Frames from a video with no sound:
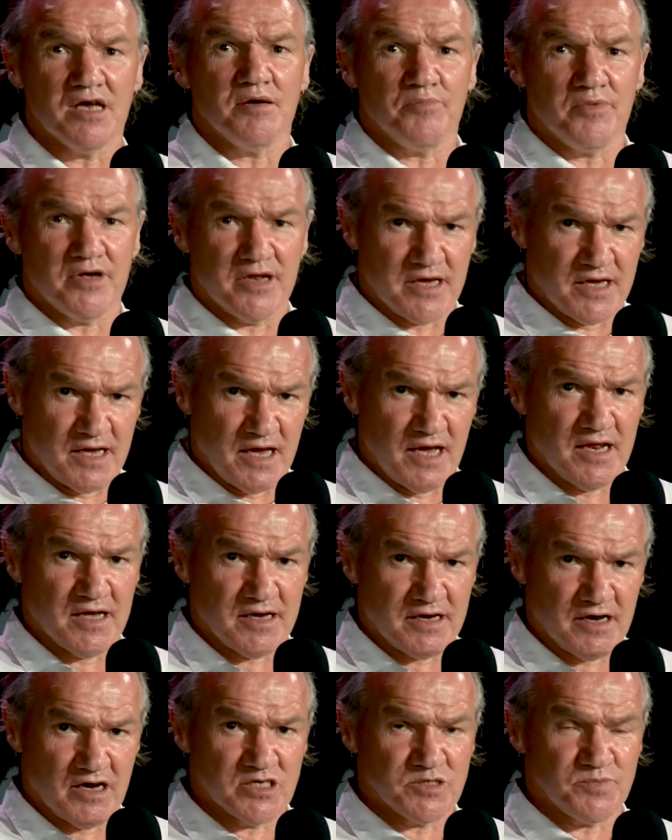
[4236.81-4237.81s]
But again, it
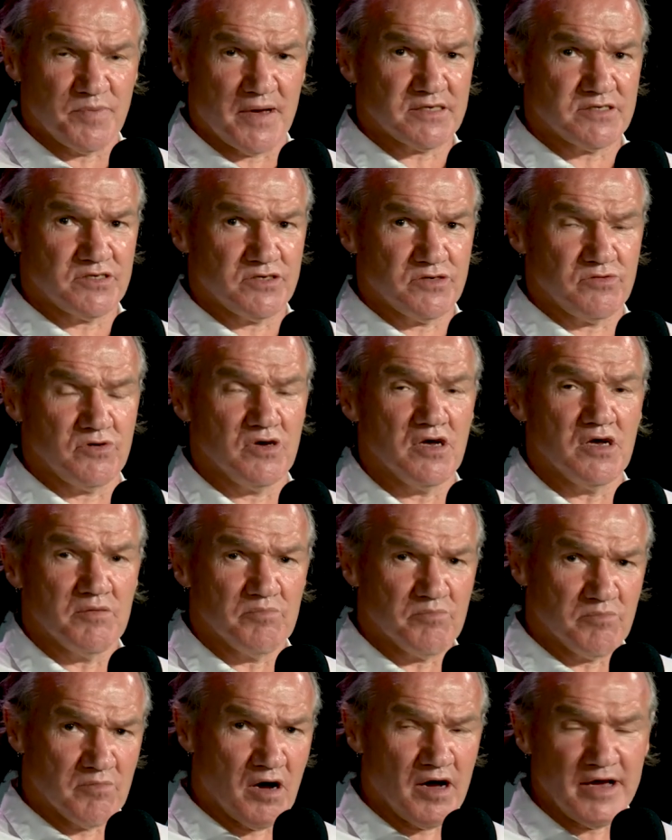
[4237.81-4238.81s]
goes back to
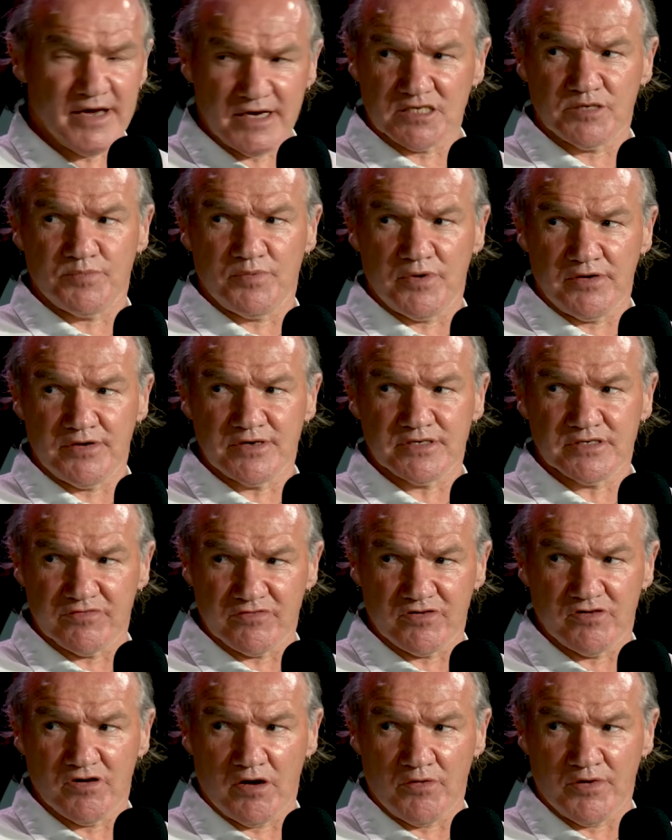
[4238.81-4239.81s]
my experience of
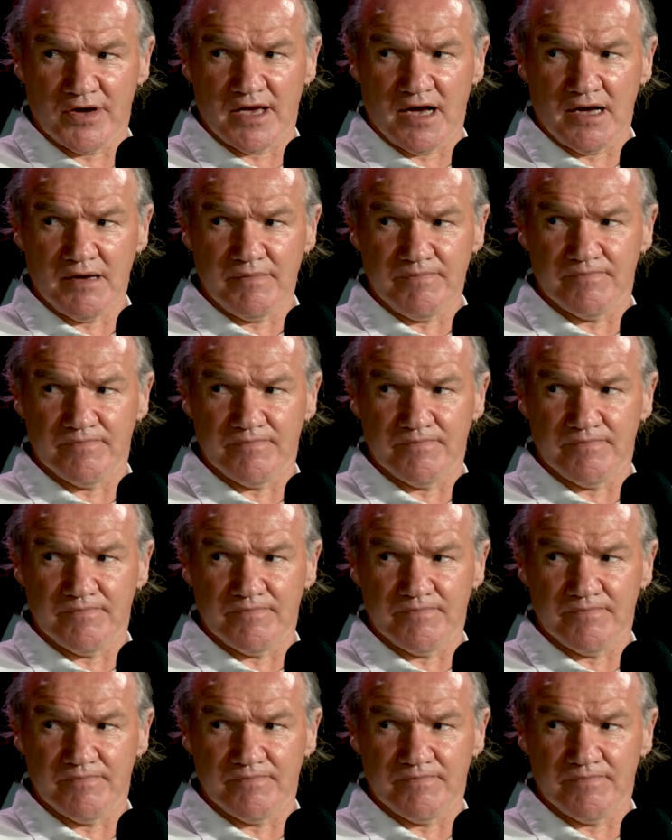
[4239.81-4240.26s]
growing up